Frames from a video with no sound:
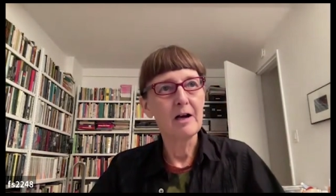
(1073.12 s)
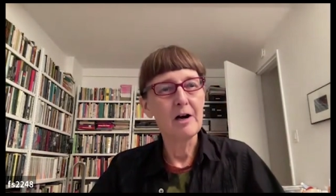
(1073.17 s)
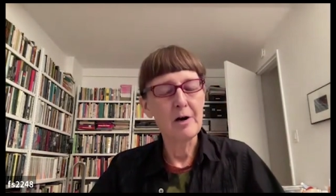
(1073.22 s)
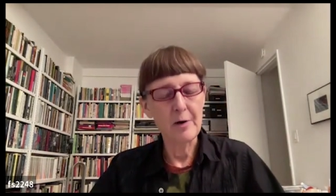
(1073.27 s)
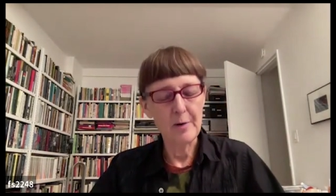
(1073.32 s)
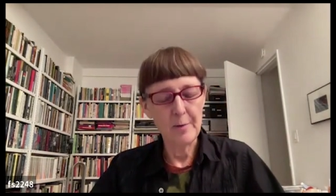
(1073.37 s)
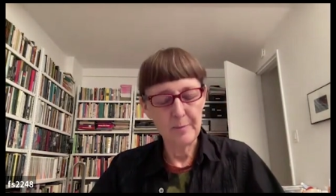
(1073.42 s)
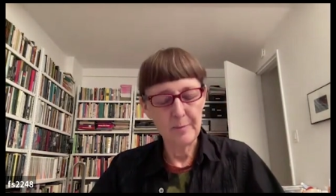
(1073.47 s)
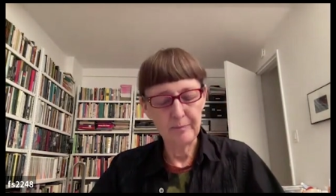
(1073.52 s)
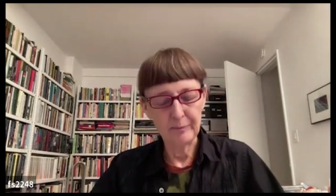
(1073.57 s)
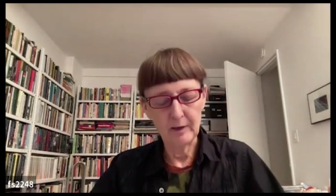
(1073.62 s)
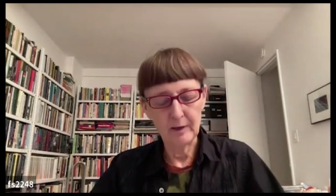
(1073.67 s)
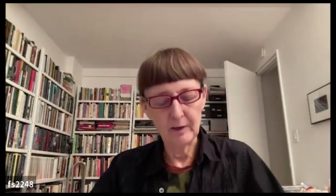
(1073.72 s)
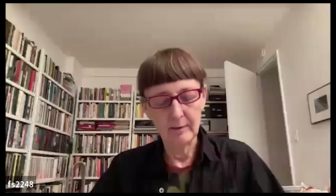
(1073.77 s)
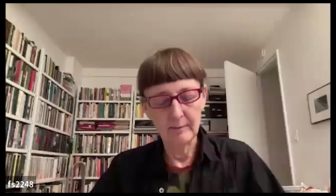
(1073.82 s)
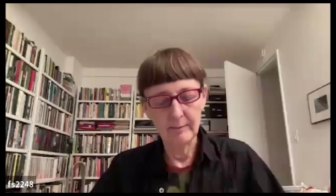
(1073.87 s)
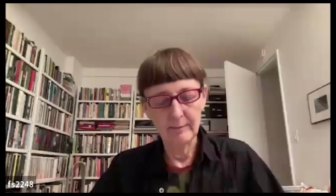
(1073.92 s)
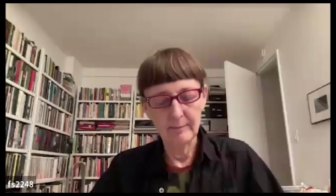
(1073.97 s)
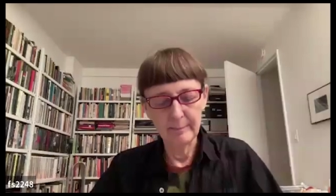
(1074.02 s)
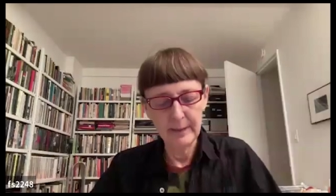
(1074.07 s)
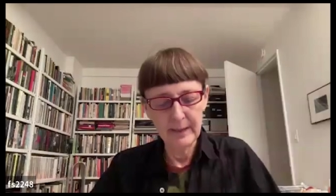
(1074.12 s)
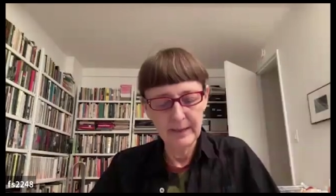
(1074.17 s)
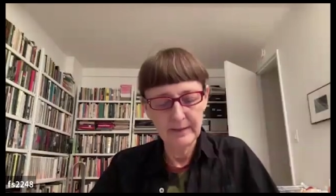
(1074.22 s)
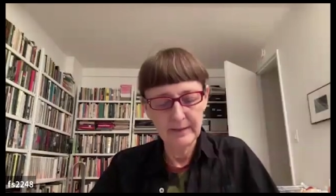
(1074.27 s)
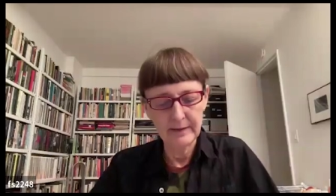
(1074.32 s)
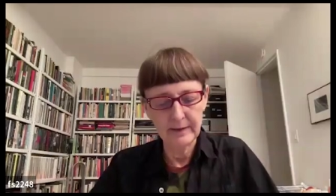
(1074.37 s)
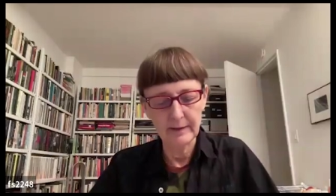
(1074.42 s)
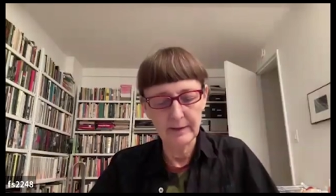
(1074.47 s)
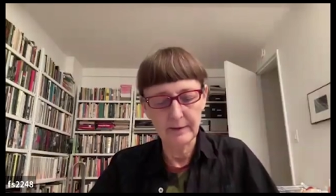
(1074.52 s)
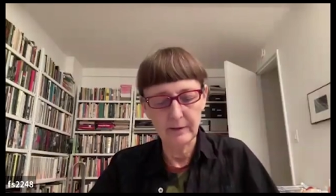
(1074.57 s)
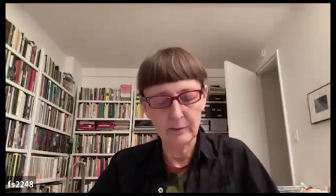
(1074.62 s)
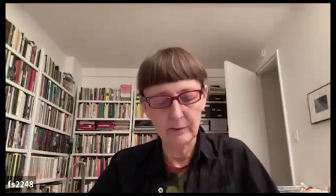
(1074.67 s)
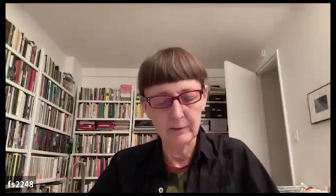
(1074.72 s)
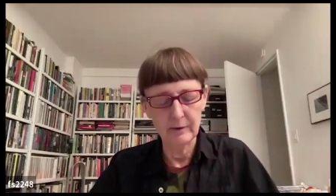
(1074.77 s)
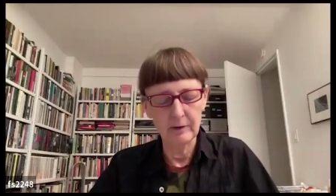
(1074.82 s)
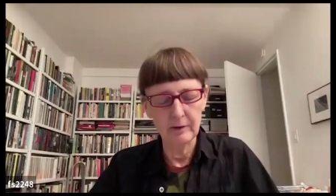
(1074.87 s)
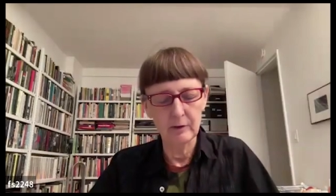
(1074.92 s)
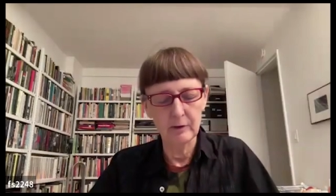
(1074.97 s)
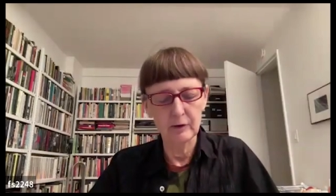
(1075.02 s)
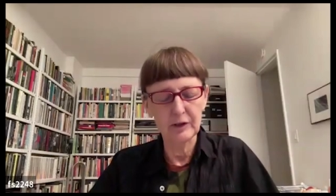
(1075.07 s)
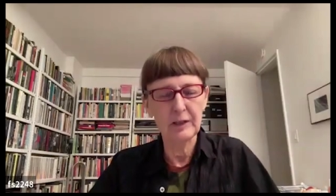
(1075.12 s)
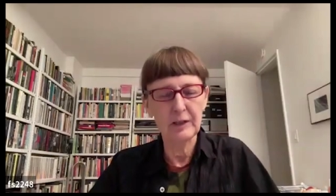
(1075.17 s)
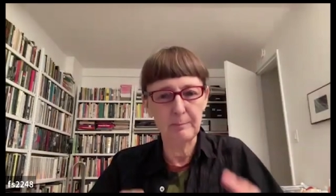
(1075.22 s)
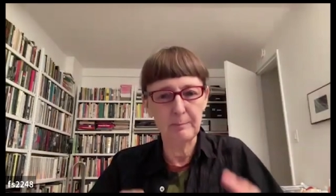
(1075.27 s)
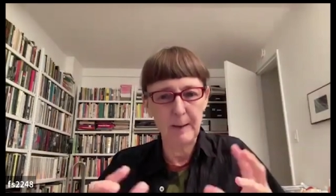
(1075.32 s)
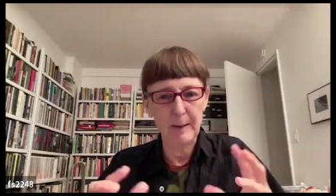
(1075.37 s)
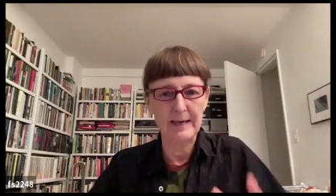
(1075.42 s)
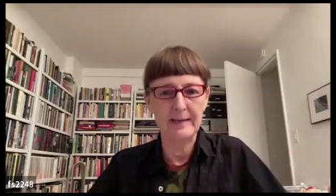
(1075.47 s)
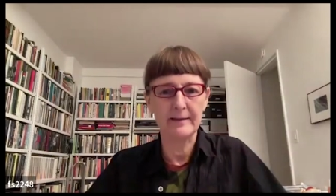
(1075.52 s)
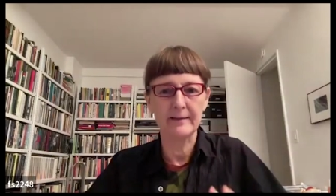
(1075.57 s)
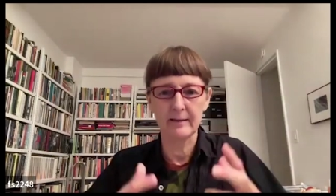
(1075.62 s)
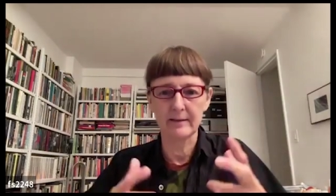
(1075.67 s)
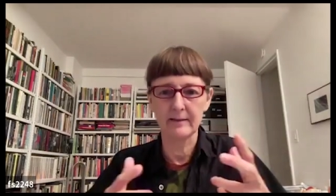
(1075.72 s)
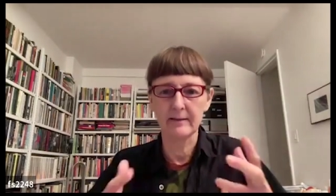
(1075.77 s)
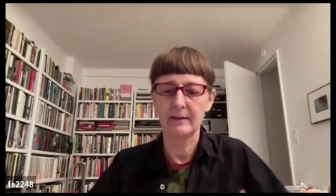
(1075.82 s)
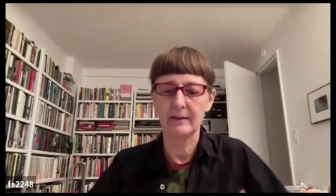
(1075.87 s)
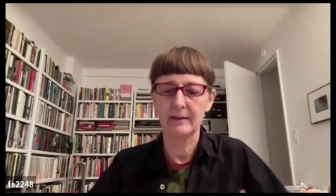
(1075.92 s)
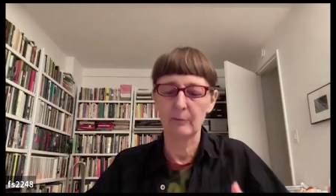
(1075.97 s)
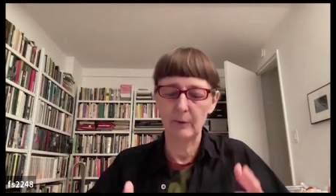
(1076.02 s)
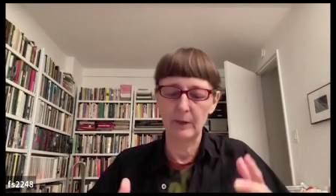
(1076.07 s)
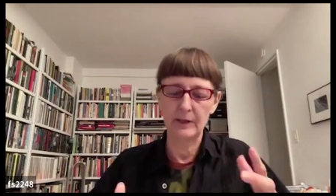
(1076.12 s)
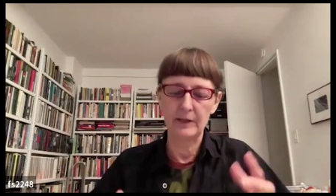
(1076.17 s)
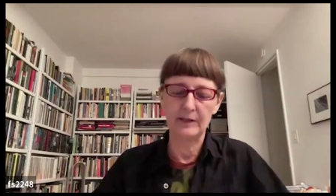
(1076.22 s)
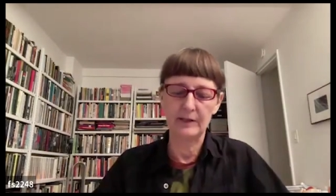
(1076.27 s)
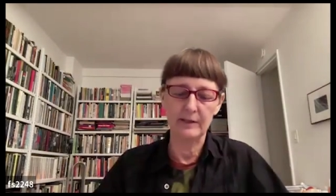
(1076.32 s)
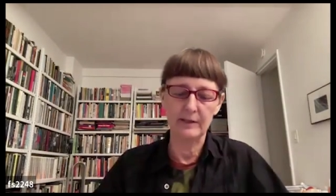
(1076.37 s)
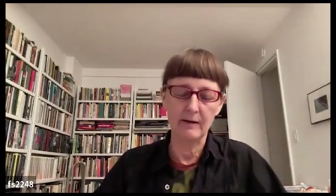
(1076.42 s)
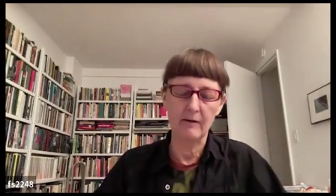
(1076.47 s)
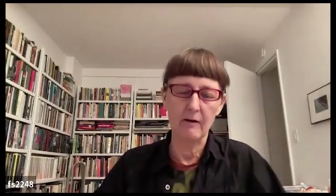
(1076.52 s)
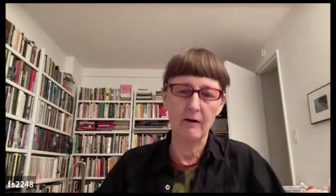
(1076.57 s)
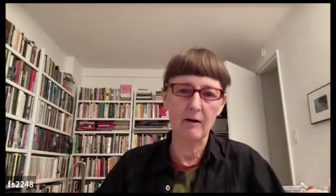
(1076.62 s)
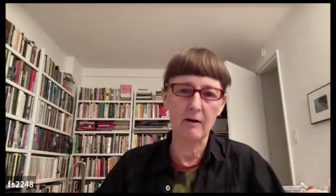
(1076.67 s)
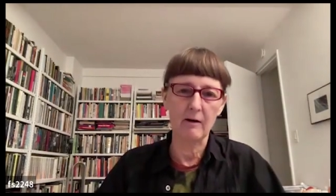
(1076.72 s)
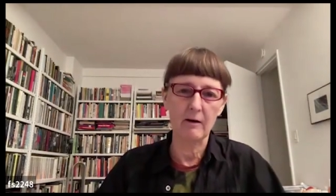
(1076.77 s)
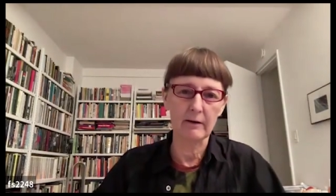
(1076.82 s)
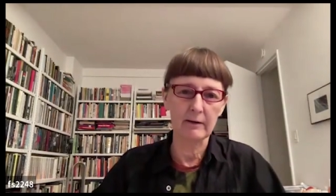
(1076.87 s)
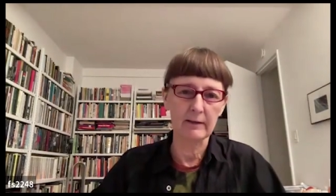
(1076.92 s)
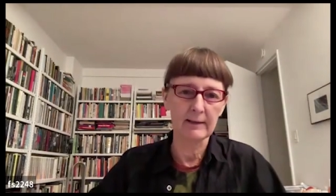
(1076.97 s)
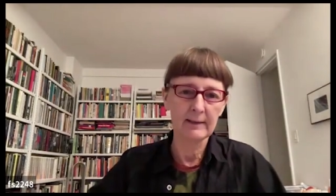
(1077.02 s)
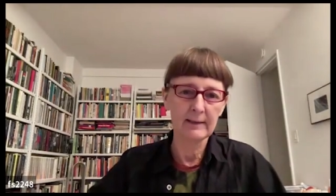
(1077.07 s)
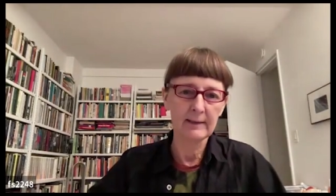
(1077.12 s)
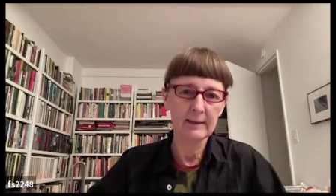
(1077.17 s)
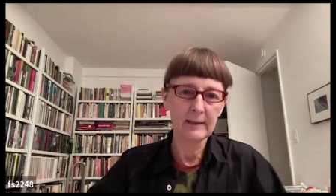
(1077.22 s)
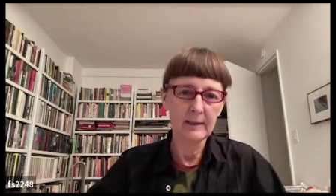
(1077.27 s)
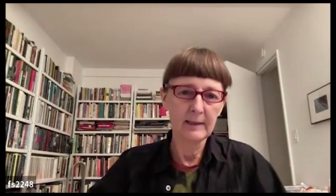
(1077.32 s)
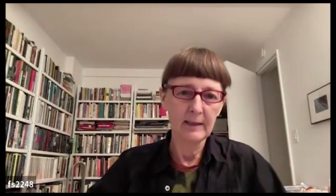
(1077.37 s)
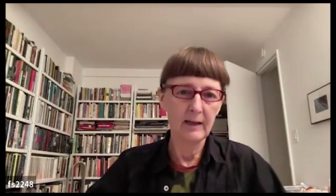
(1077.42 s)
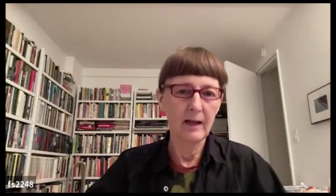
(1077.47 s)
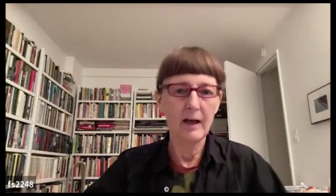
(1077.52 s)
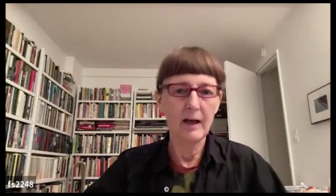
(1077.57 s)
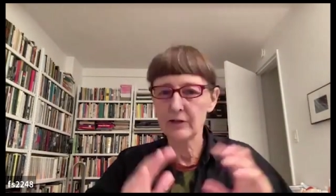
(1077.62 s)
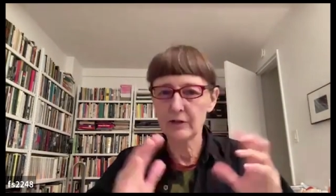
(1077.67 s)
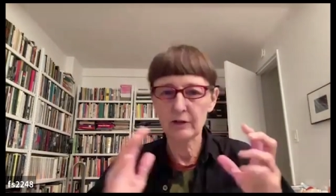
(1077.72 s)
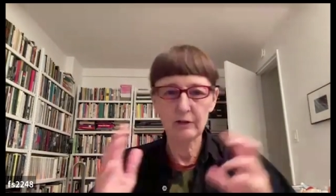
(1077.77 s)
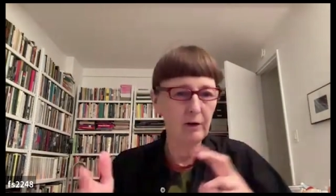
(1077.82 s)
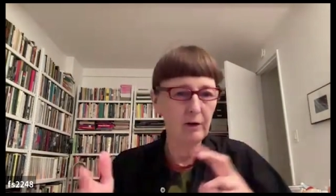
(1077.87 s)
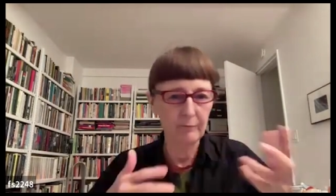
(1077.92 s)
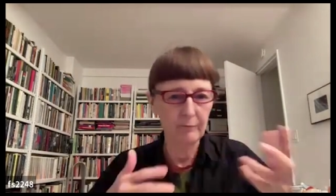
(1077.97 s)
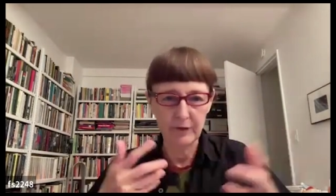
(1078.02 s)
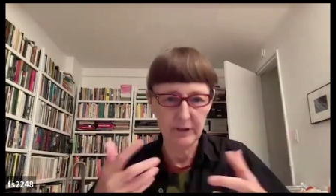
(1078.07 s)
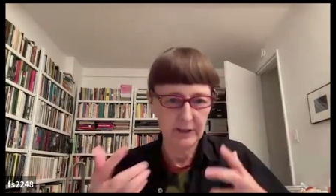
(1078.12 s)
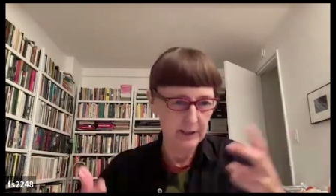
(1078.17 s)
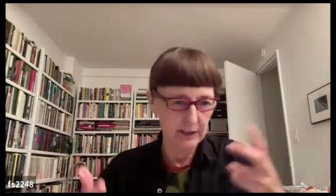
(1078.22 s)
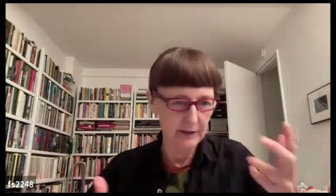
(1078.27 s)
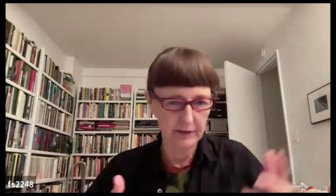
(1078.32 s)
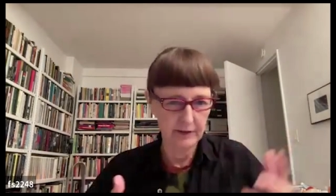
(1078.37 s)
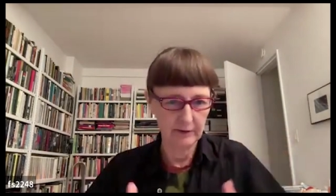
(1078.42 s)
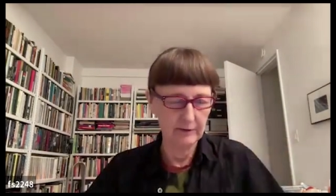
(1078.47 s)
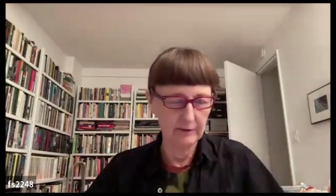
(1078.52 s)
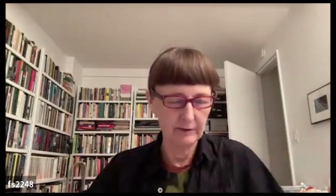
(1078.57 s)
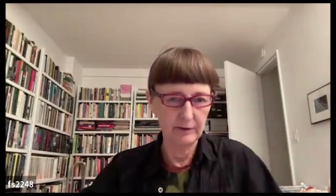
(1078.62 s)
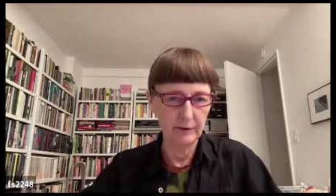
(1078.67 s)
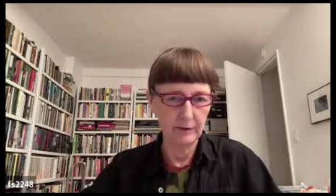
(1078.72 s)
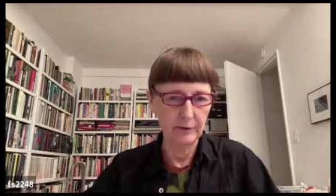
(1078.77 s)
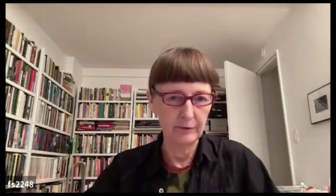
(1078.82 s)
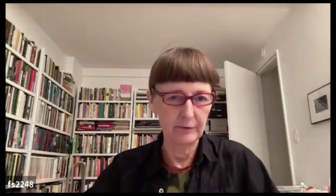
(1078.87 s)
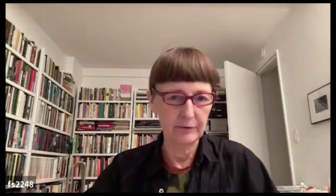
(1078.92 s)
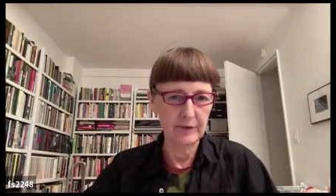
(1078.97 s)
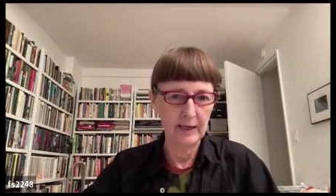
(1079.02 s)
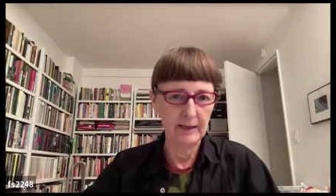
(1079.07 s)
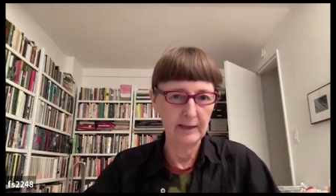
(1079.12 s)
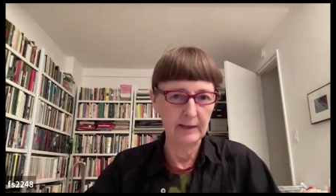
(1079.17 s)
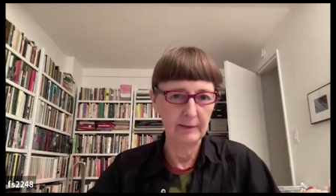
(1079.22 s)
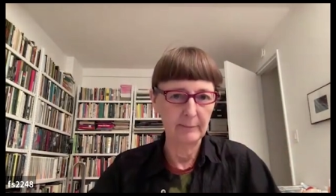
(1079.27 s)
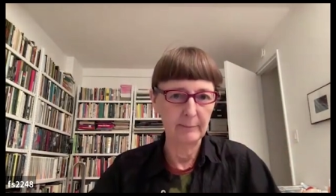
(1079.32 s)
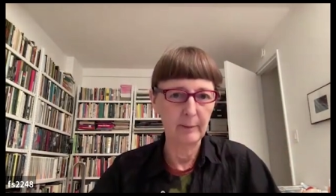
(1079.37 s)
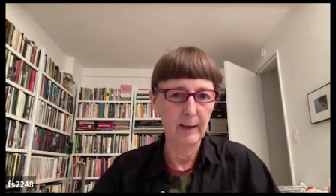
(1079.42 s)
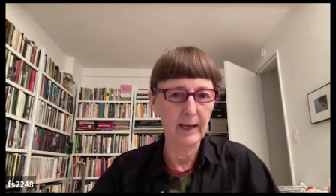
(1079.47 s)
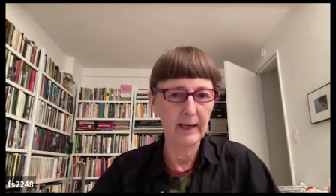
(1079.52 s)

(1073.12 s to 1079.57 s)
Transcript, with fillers: um, pieces of, the, you know, spaces in which there are larger conversations that are taking